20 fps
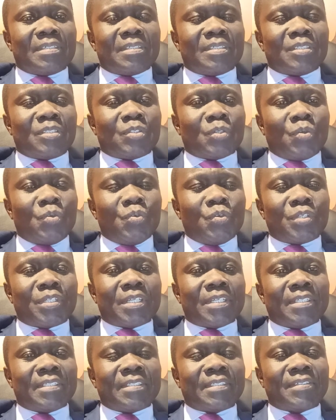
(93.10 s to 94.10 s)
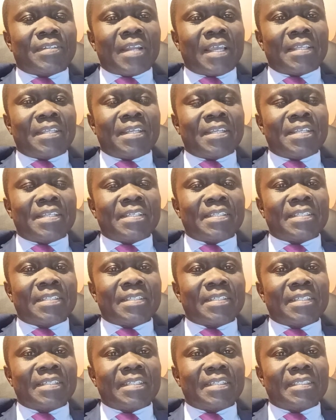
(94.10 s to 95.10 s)
solutions,
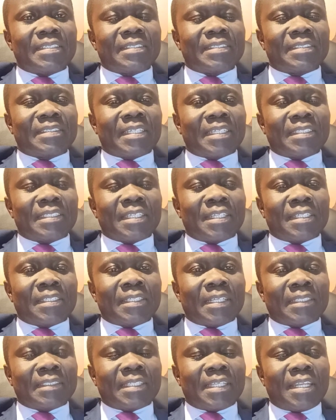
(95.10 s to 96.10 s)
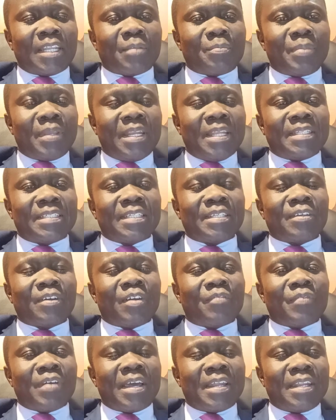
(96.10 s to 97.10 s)
strategies, sustainability
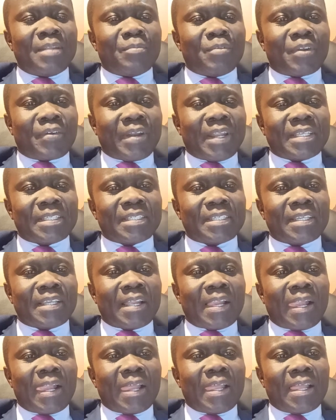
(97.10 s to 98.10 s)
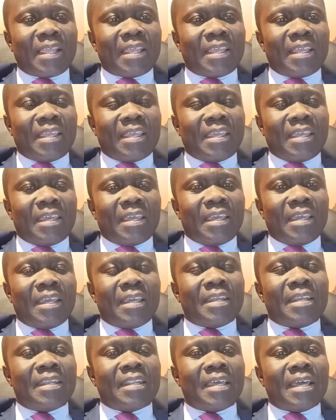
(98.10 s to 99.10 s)
of our democracy.
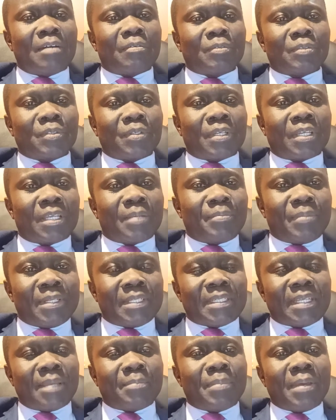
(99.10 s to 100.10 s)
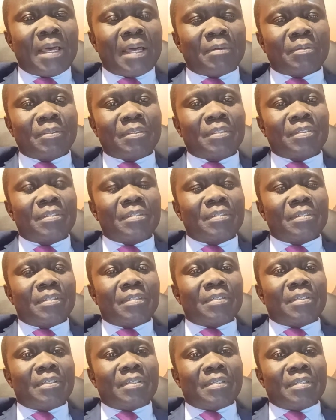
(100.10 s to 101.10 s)
And I will talk a bit about
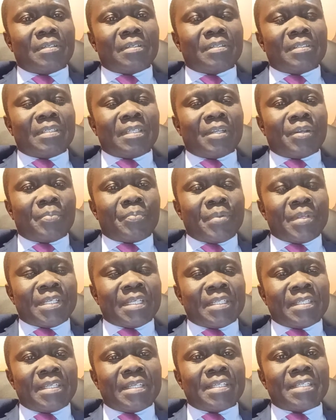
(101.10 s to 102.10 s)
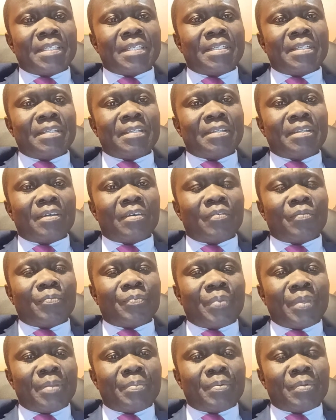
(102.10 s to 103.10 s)
the representation of
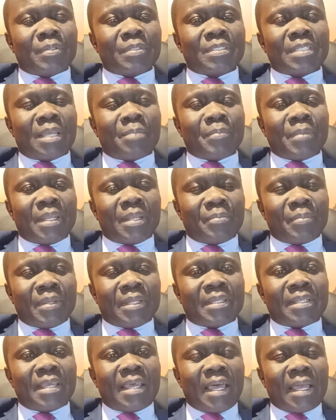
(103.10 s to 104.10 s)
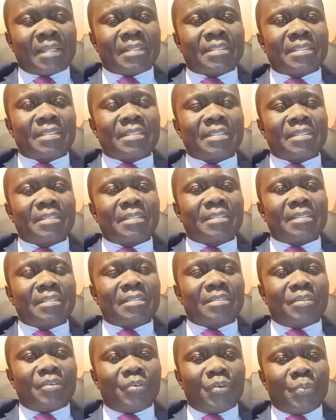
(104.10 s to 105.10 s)
People's Amendment Act,
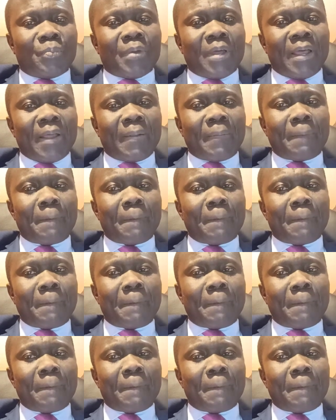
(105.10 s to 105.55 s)
RUPA.